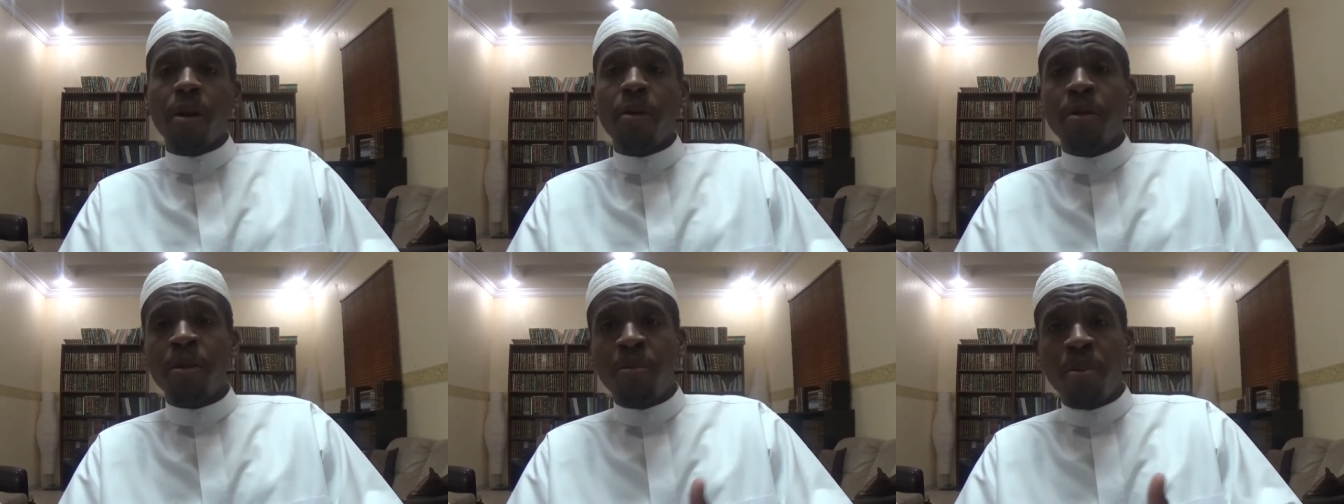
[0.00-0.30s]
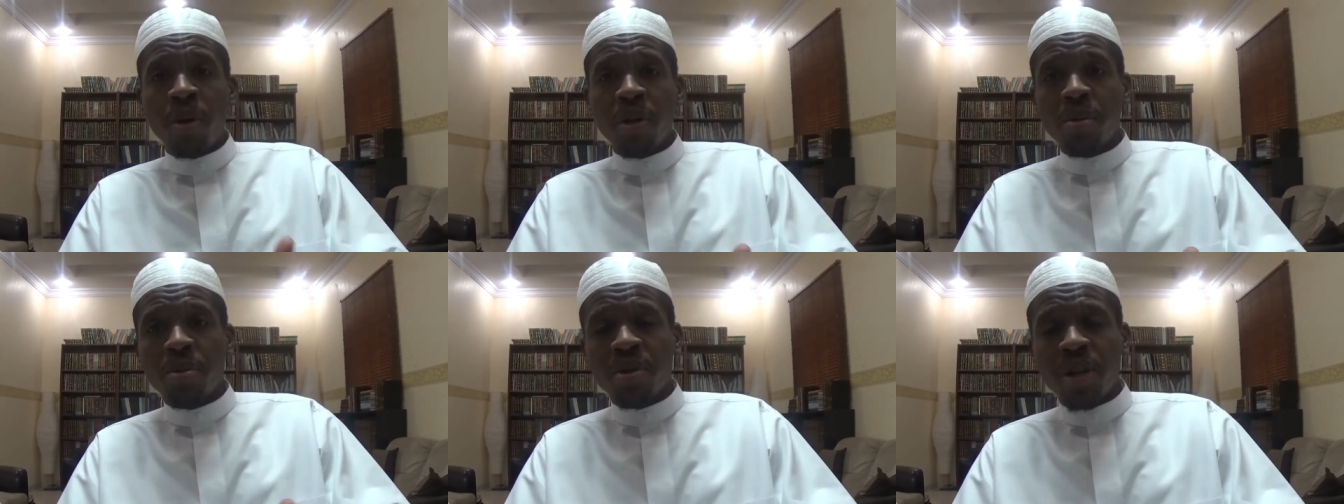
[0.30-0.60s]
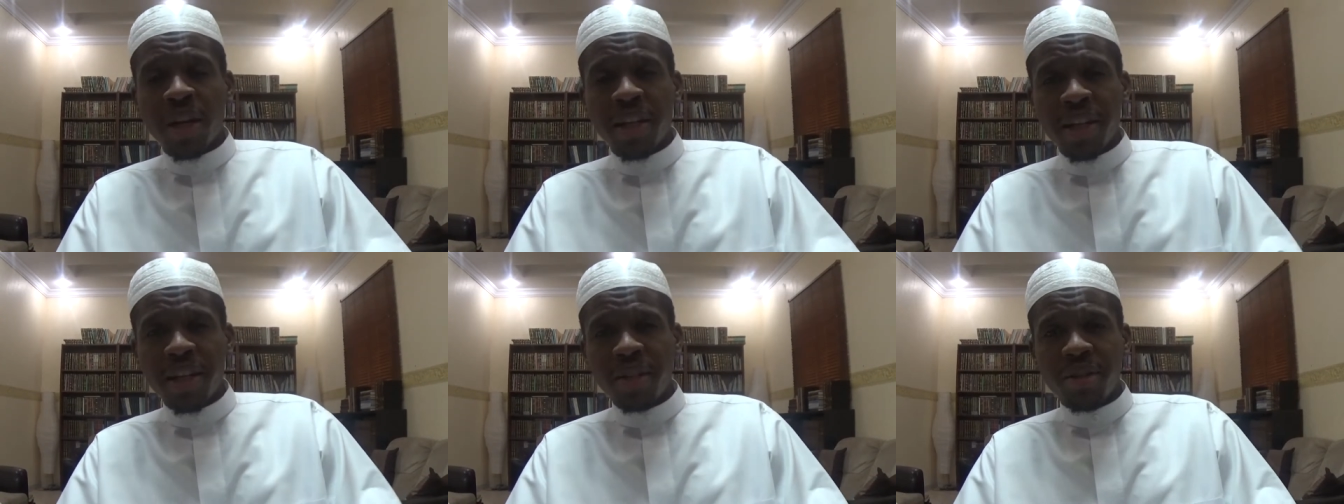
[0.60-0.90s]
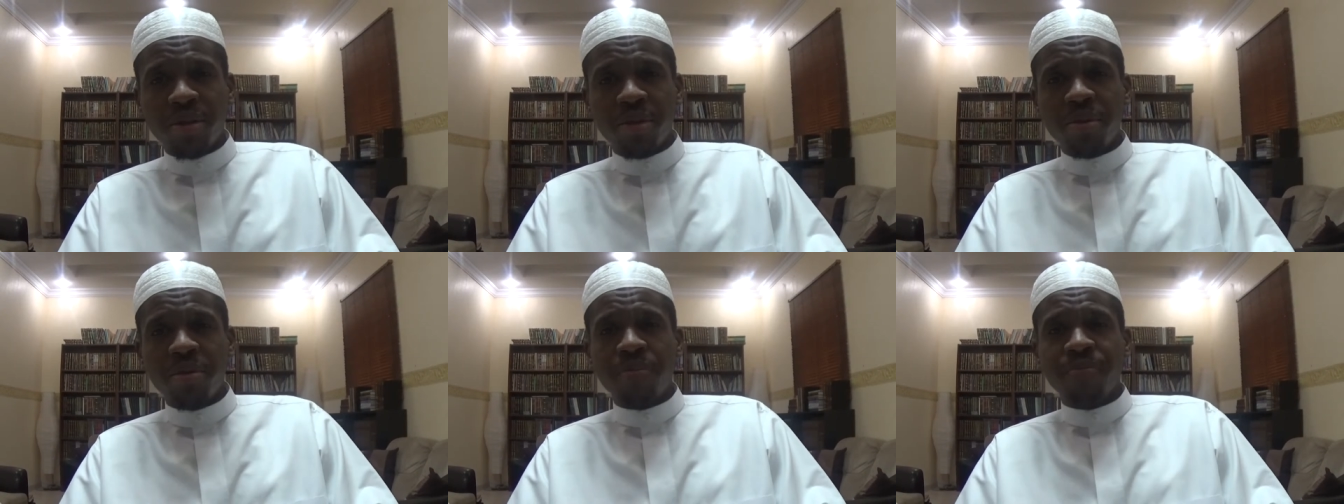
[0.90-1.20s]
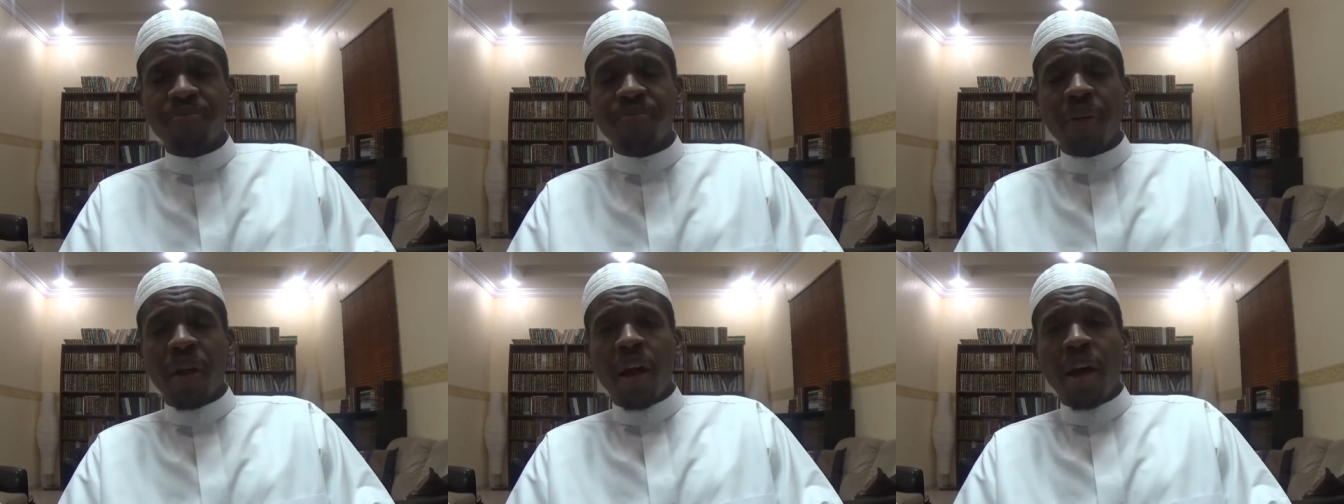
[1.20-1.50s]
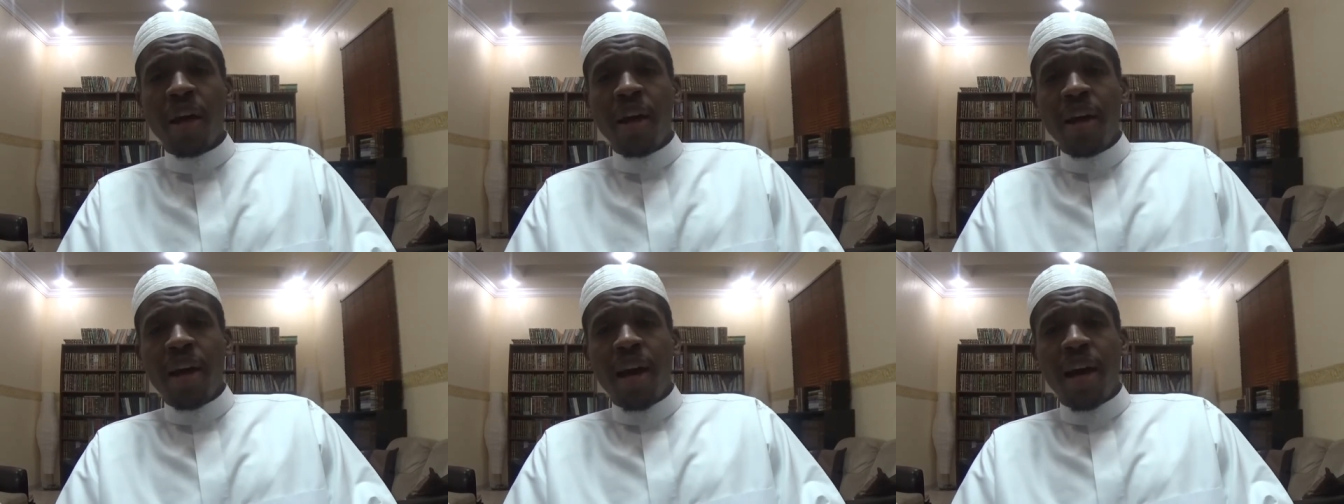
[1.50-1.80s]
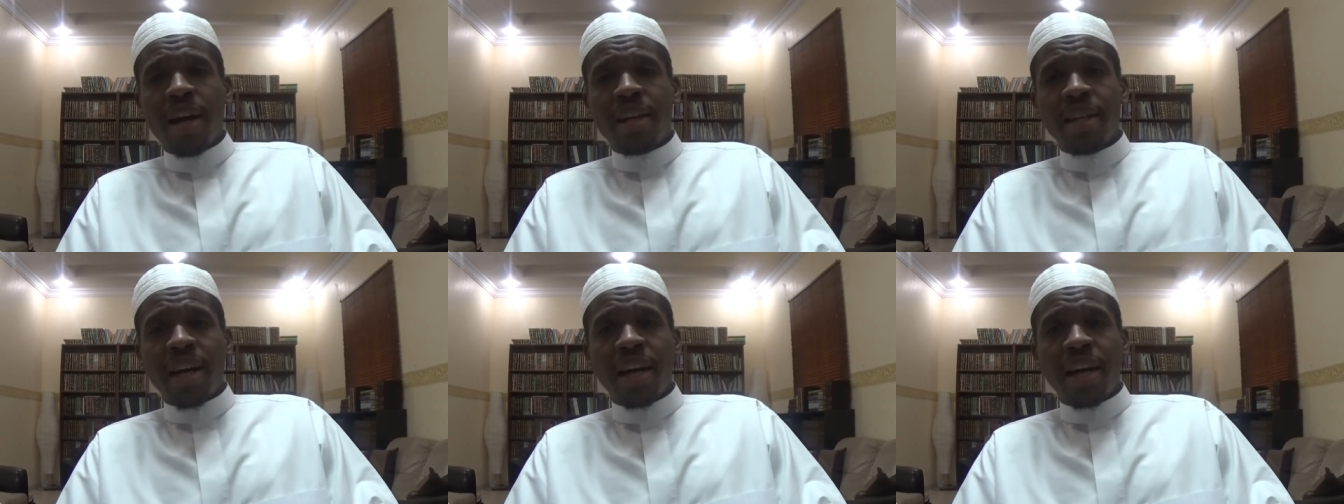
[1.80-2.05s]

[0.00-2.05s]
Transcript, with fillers: The point that we're trying to get to, as